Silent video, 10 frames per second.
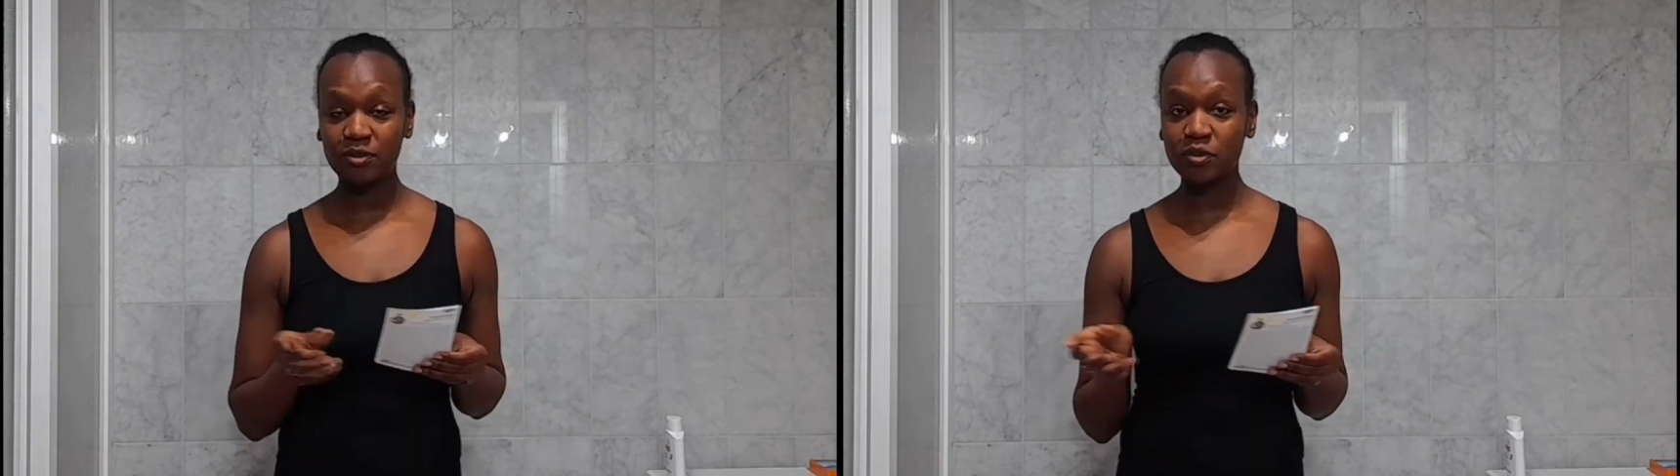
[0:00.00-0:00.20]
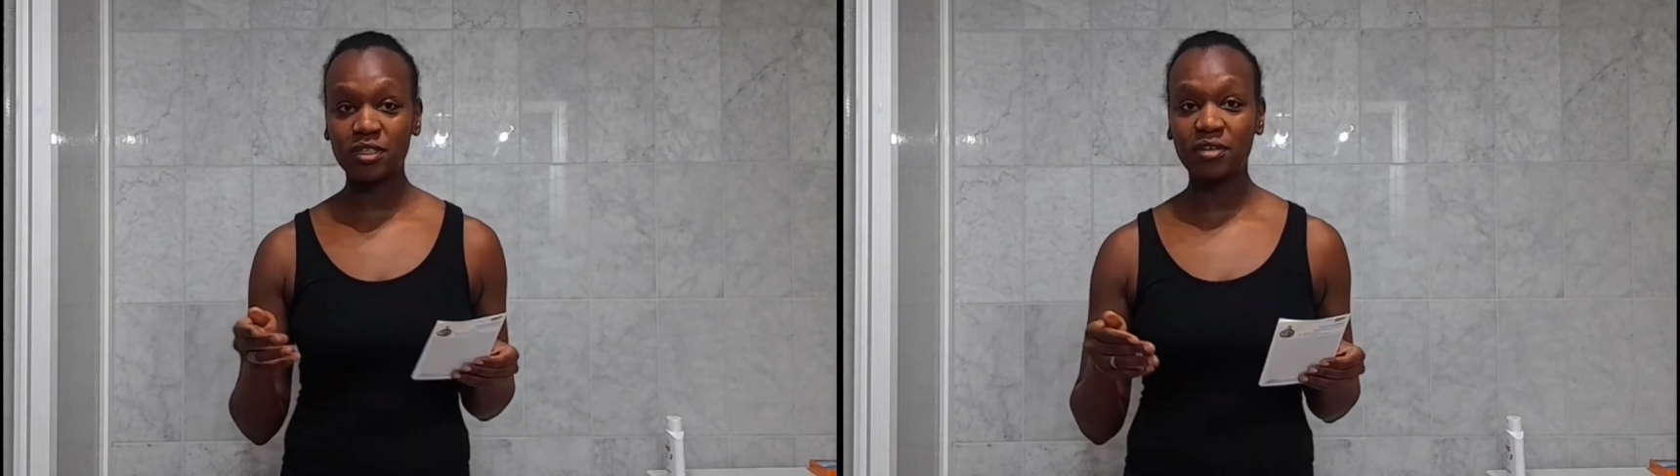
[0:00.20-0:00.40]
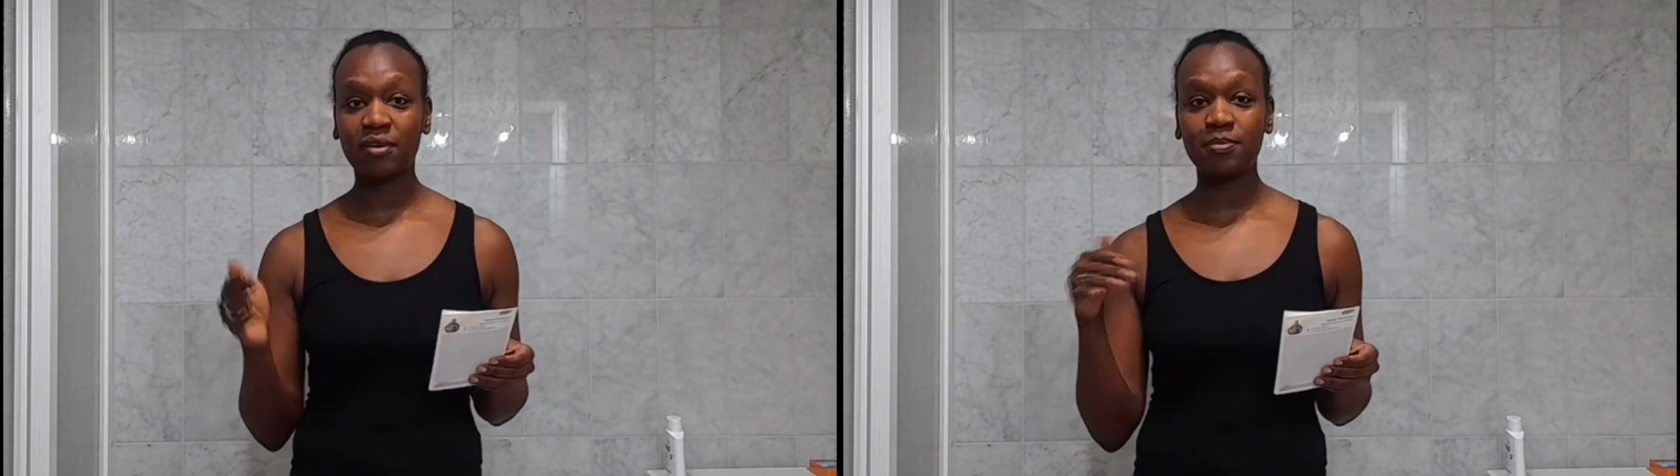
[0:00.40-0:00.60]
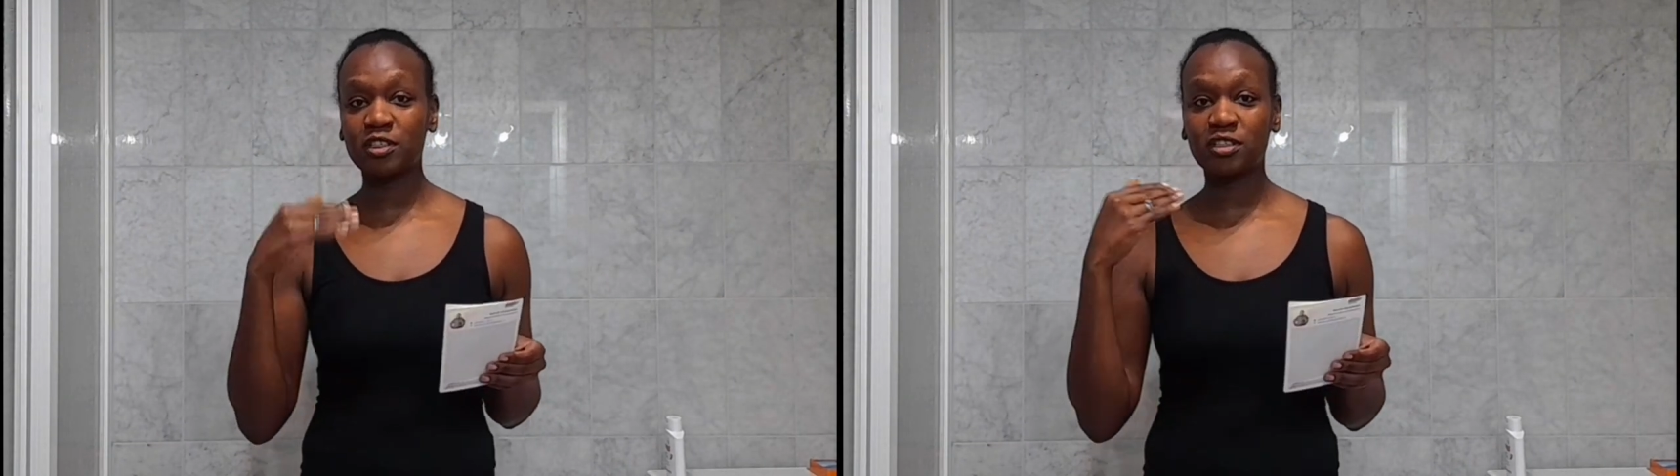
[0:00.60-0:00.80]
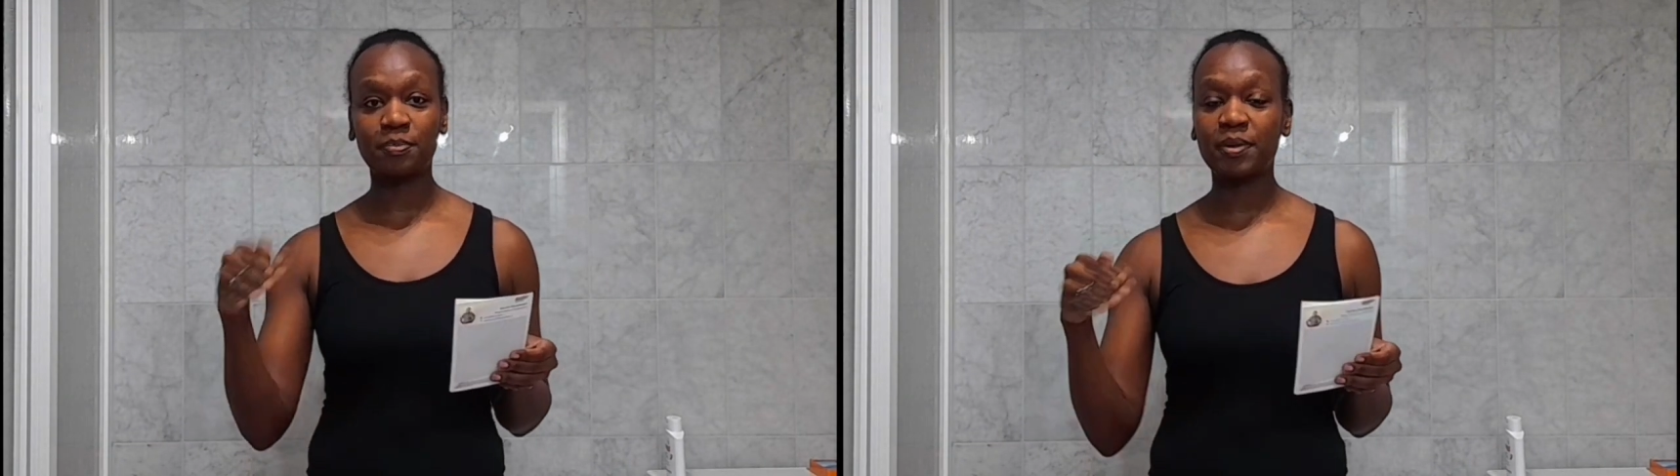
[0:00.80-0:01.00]
don't give up,
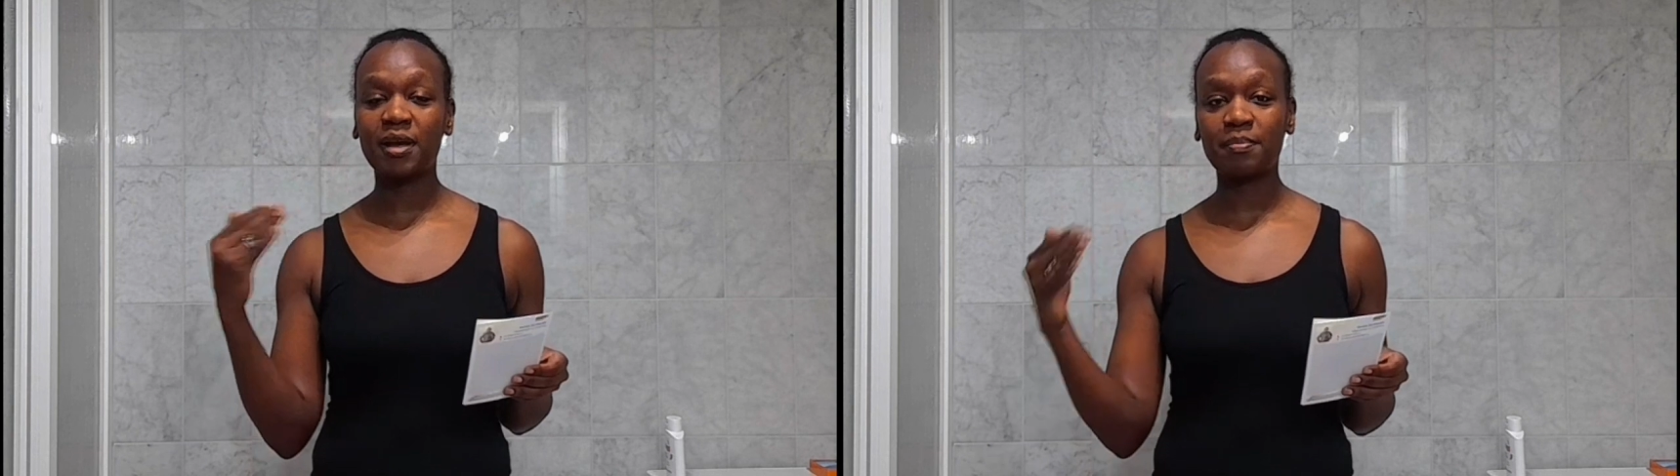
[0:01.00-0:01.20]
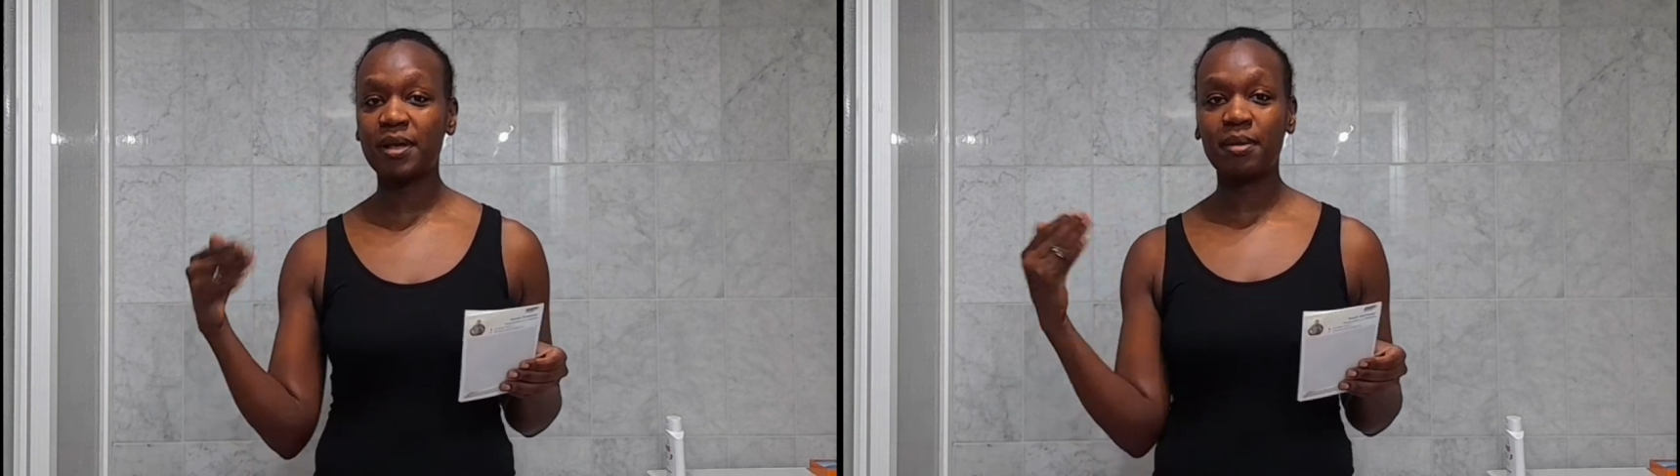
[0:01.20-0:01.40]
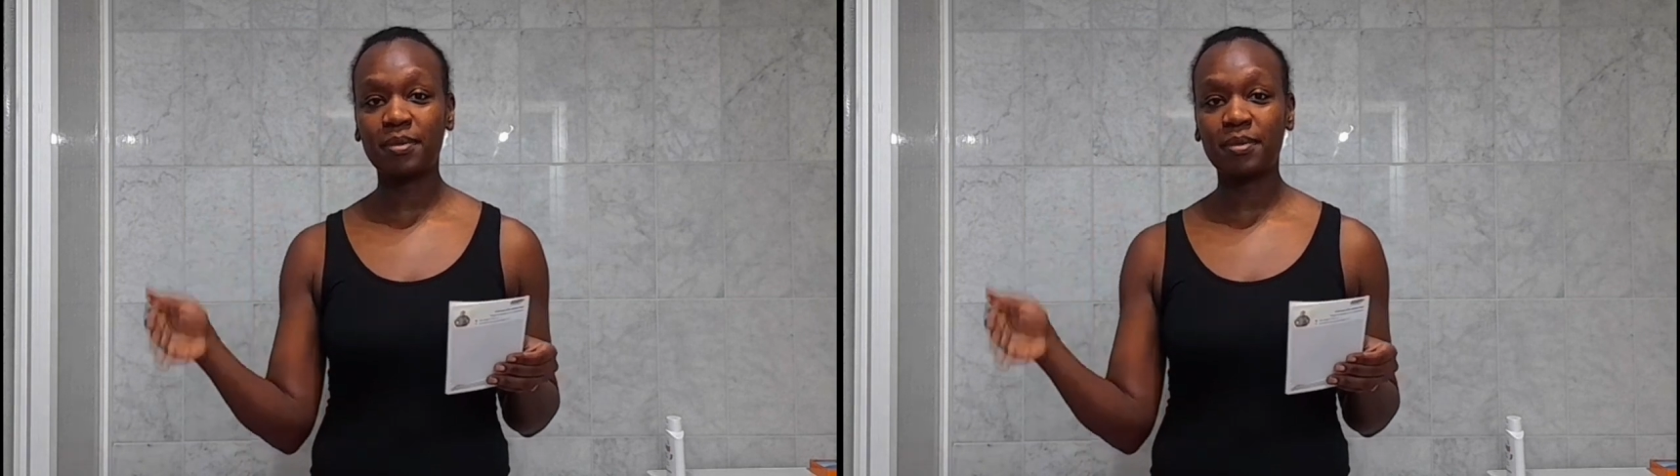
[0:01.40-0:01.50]
just apply, apply,